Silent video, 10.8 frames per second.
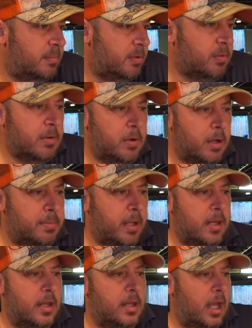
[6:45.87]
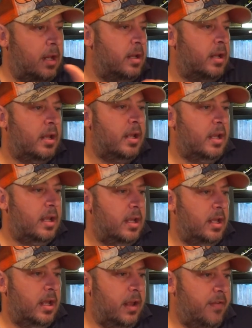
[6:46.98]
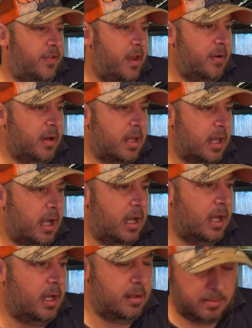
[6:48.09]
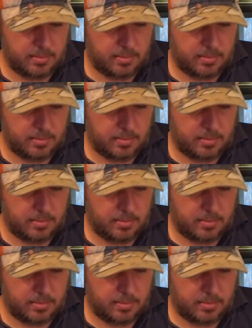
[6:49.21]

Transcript: between the workpiece and that. If there is a